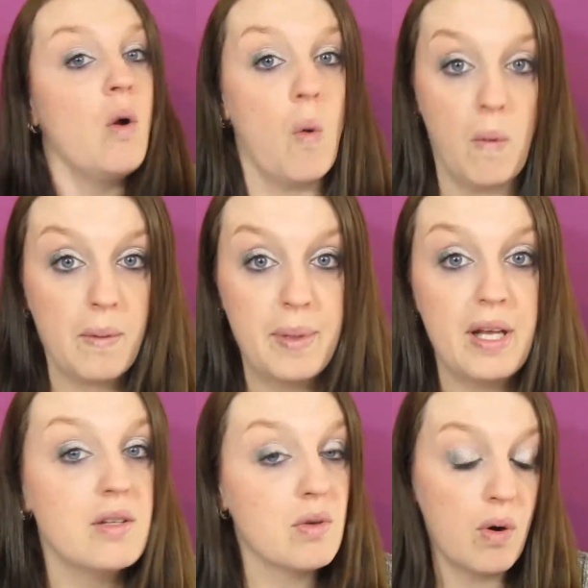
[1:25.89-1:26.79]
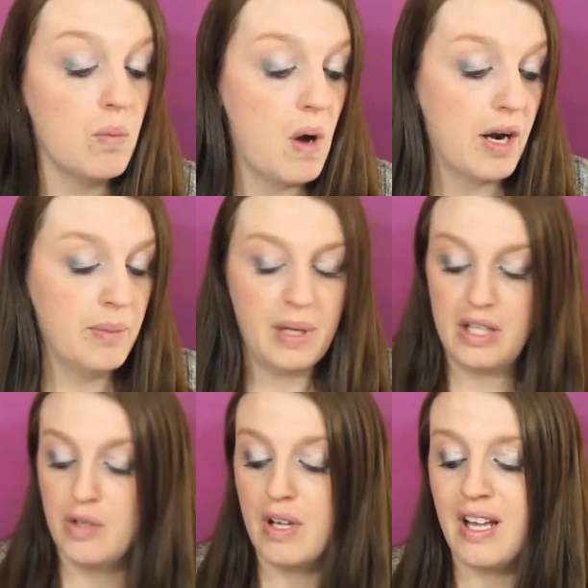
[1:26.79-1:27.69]
Orbeez or water
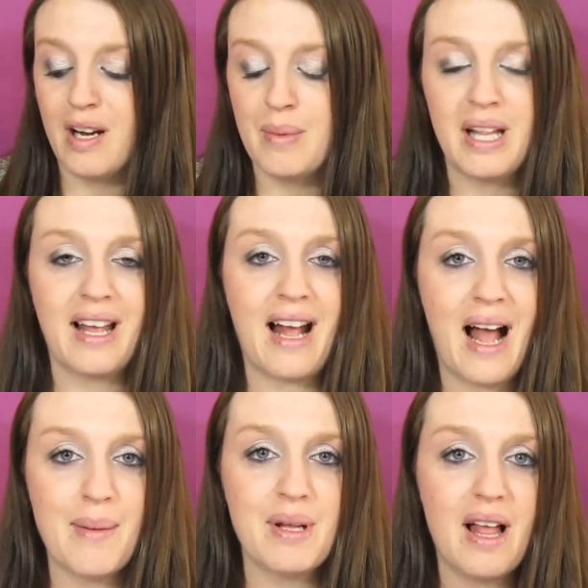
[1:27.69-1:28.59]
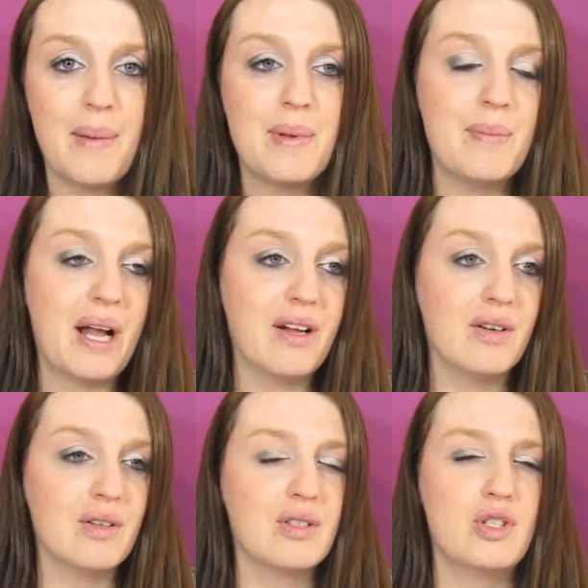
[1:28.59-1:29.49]
beads. You can get them at like Hobby Lobby,
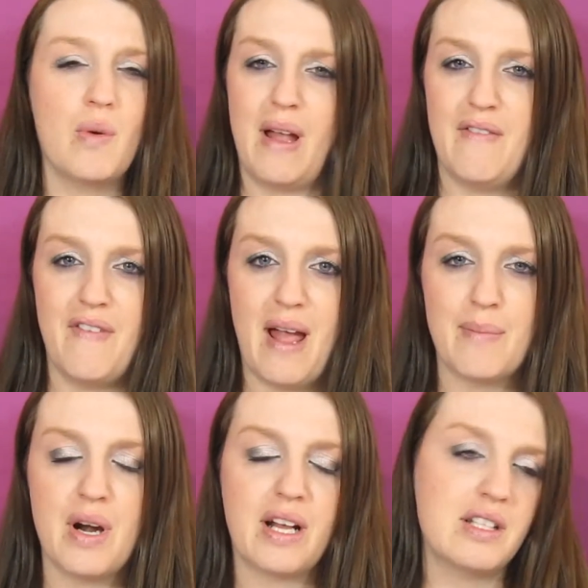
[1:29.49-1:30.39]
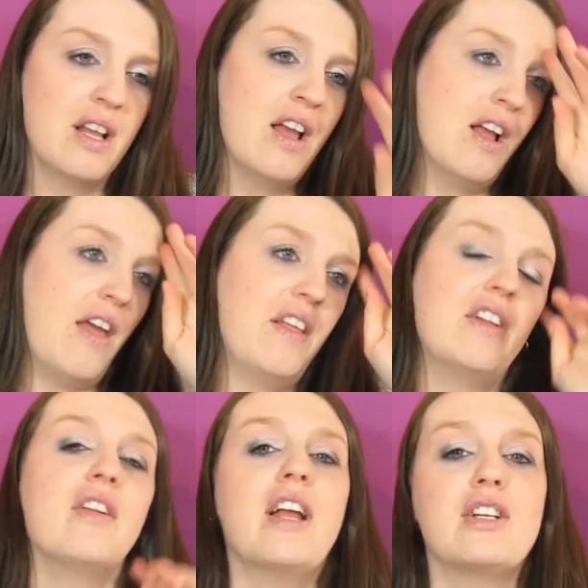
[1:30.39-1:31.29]
Michaels, Joann Fabrics. I think
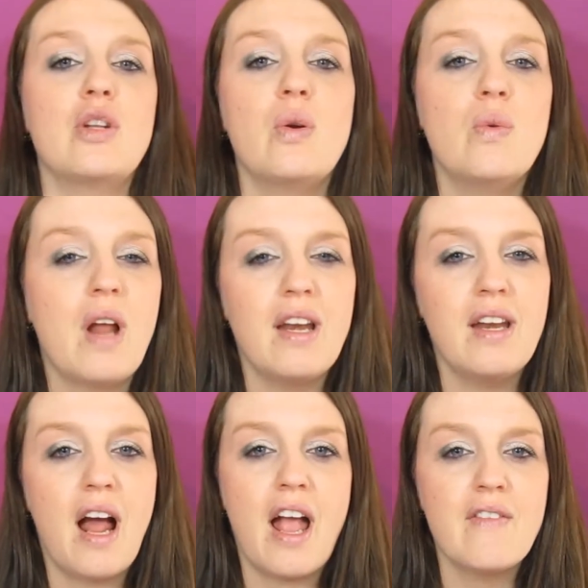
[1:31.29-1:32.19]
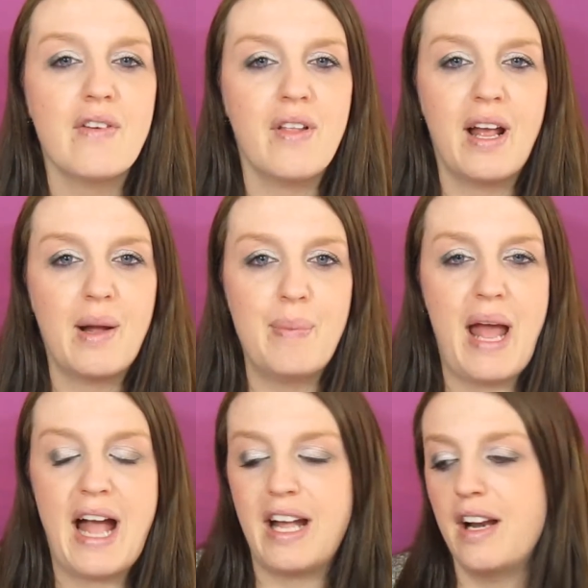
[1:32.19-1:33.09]
they're like $2.99 for like a
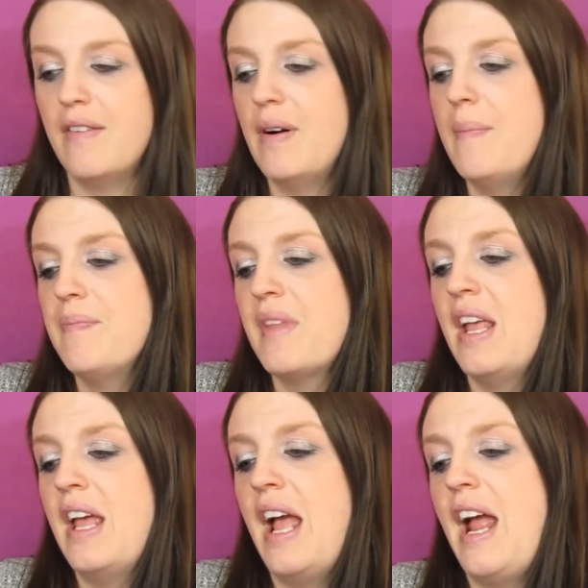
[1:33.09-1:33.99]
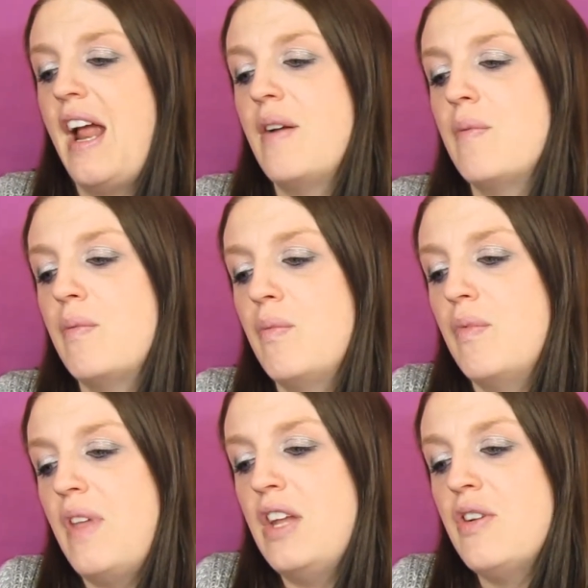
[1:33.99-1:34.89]
packet of them. And
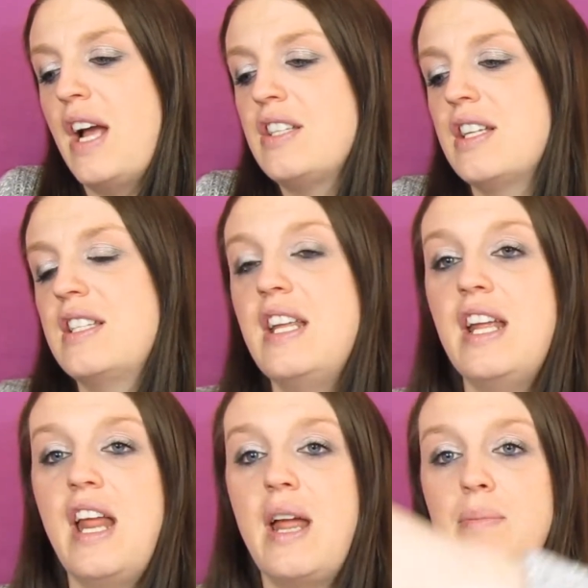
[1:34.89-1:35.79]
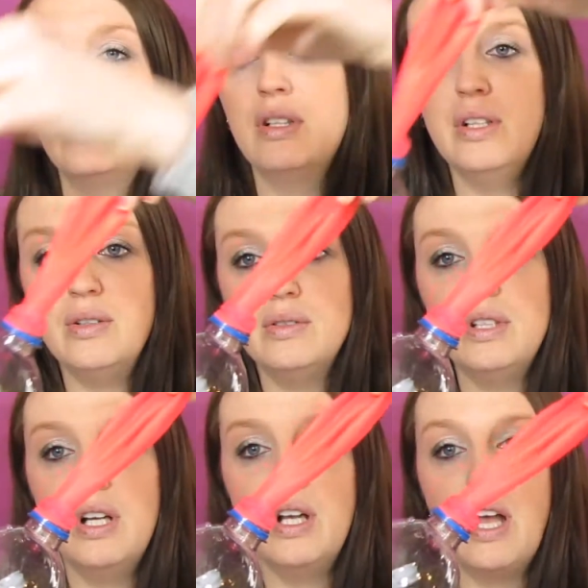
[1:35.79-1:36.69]
then you guys just need a balloon,
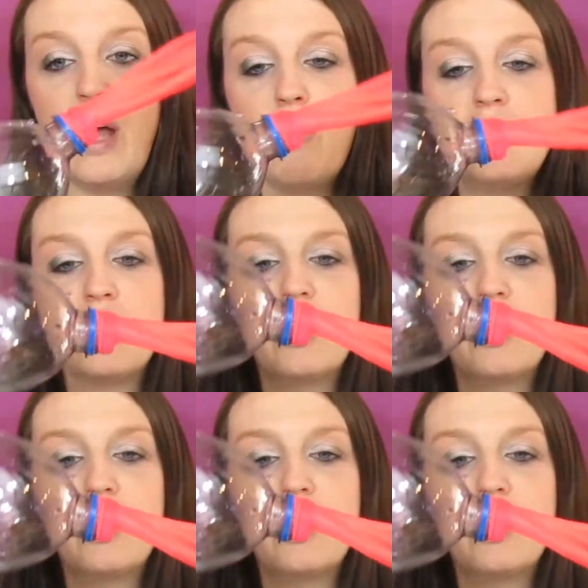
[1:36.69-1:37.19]
and what you're